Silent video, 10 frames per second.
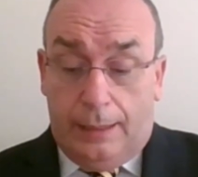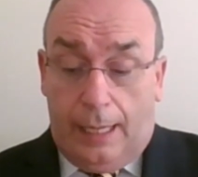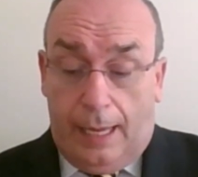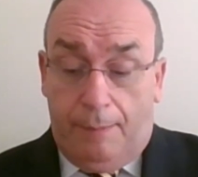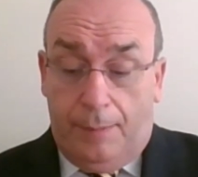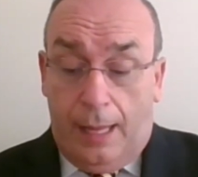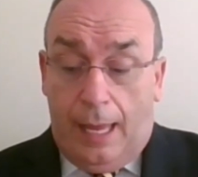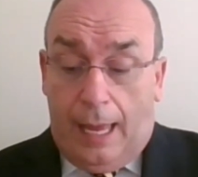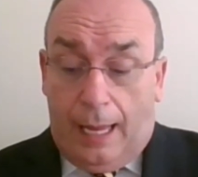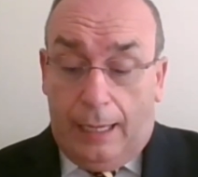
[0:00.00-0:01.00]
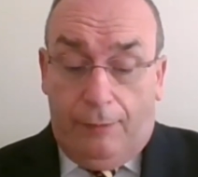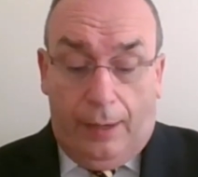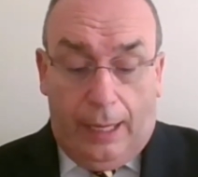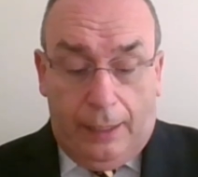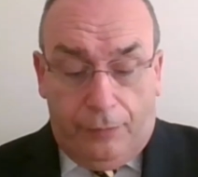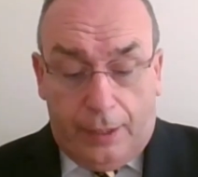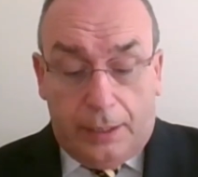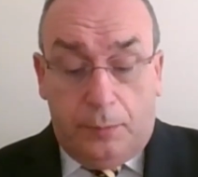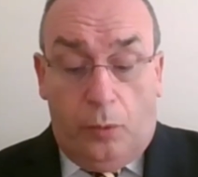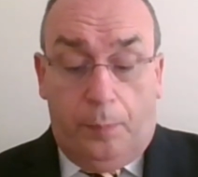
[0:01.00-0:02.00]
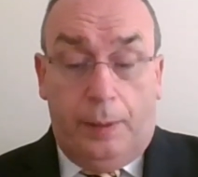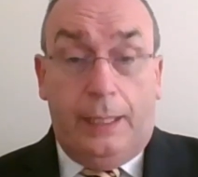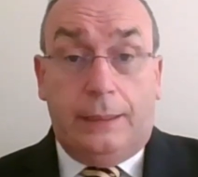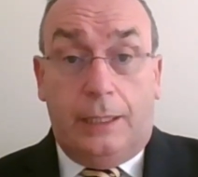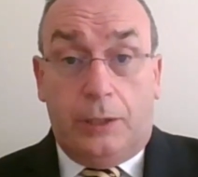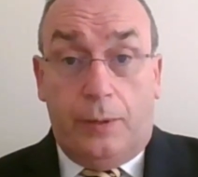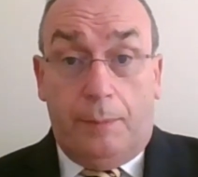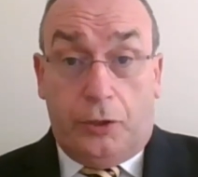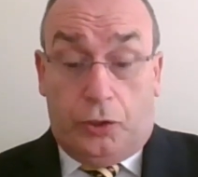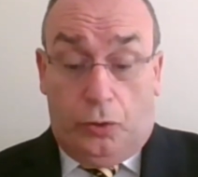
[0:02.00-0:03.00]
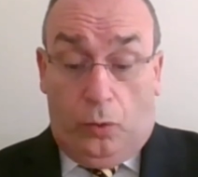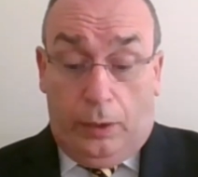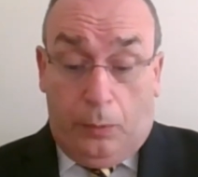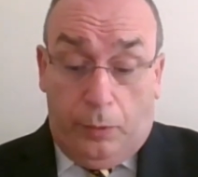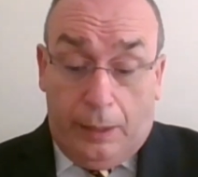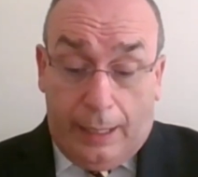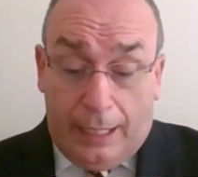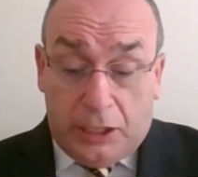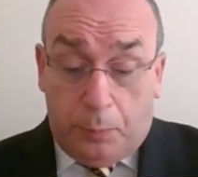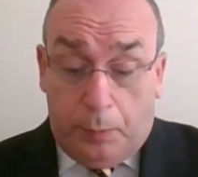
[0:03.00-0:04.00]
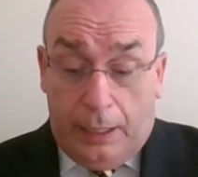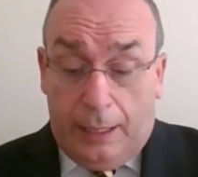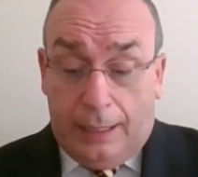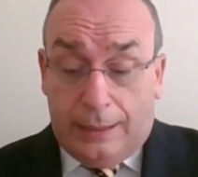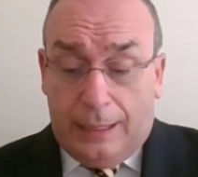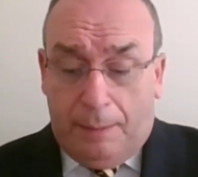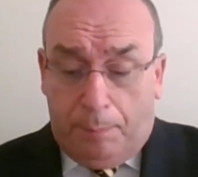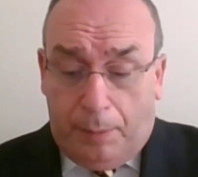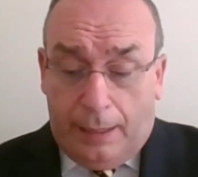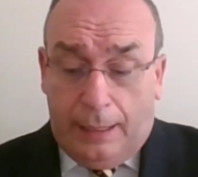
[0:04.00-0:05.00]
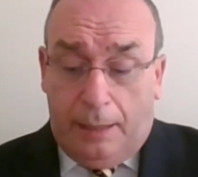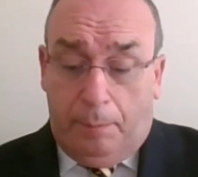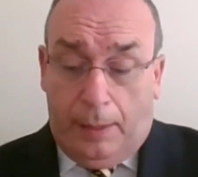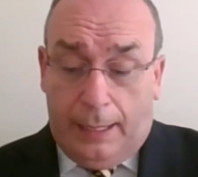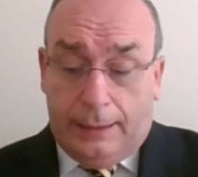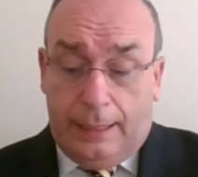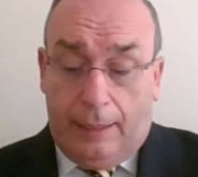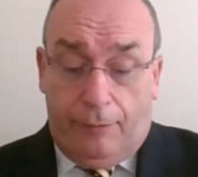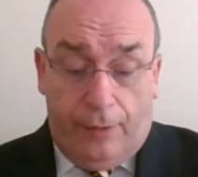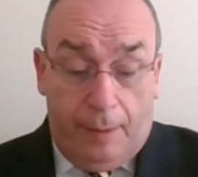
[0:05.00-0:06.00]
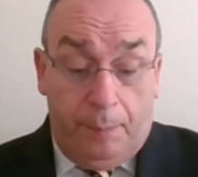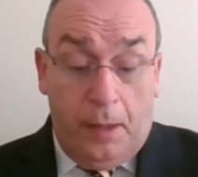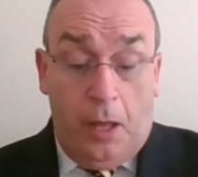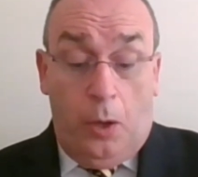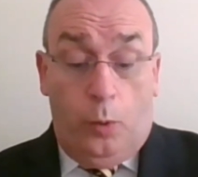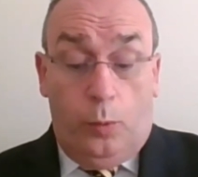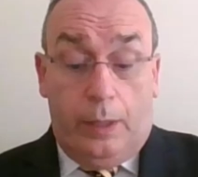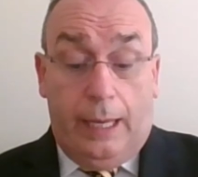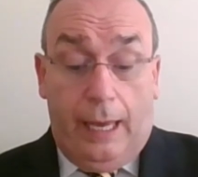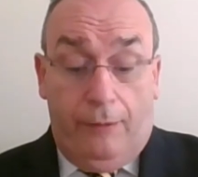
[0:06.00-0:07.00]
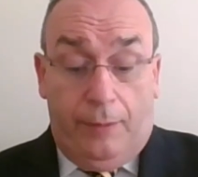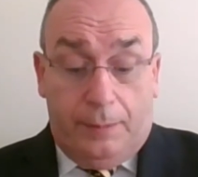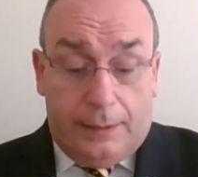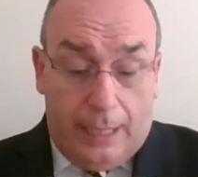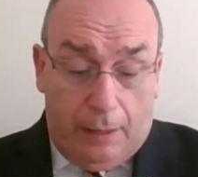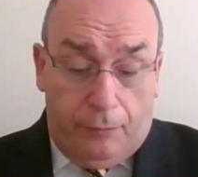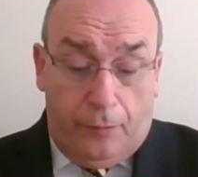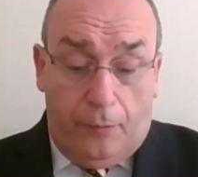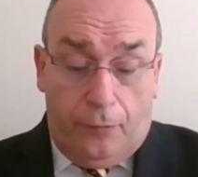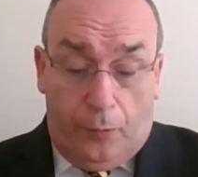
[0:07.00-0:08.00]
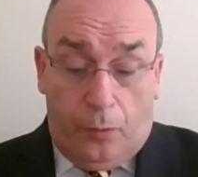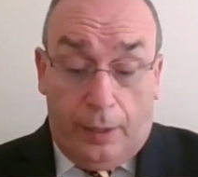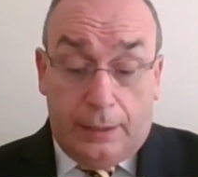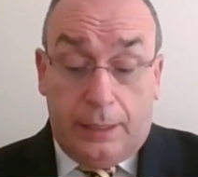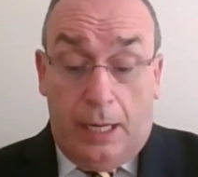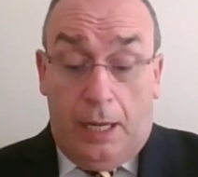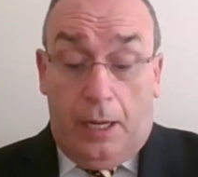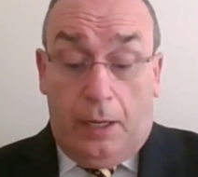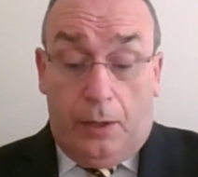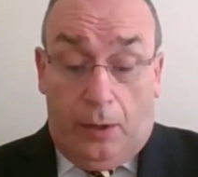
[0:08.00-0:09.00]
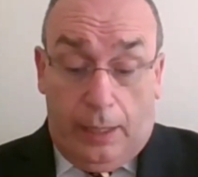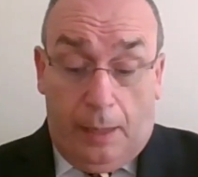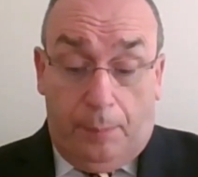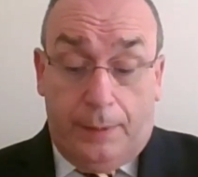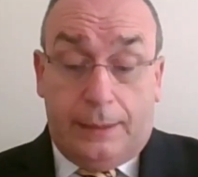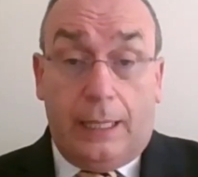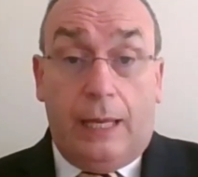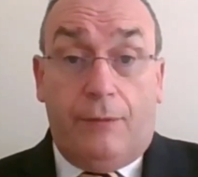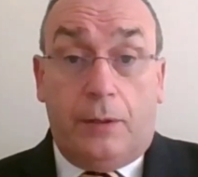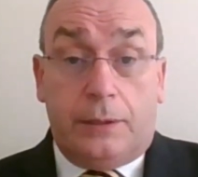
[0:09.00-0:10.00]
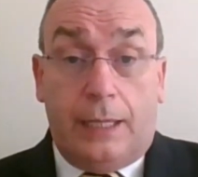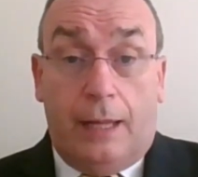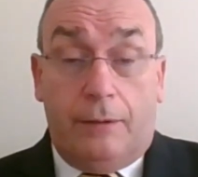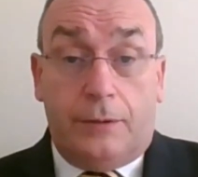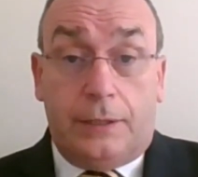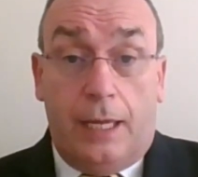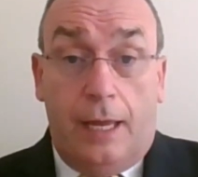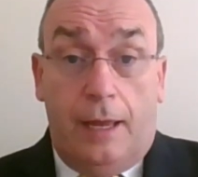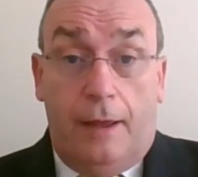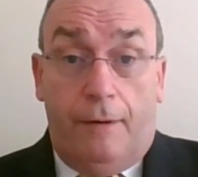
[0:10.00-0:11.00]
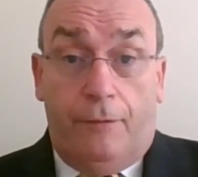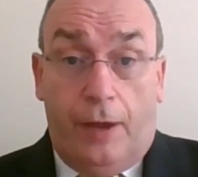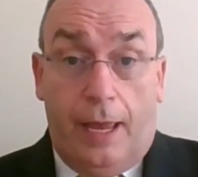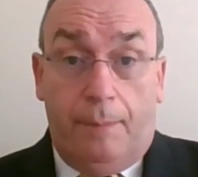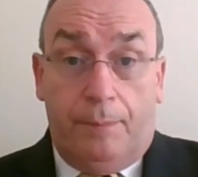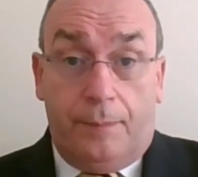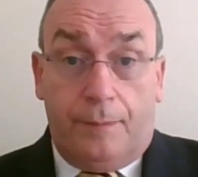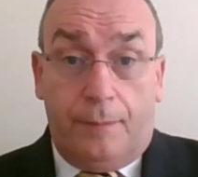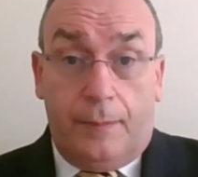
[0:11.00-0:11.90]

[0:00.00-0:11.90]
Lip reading: to him, and live a life that is more pleasing to him, and so that we can experience the abundant blessing of him who gave himself for us. God help us to give ourselves for him.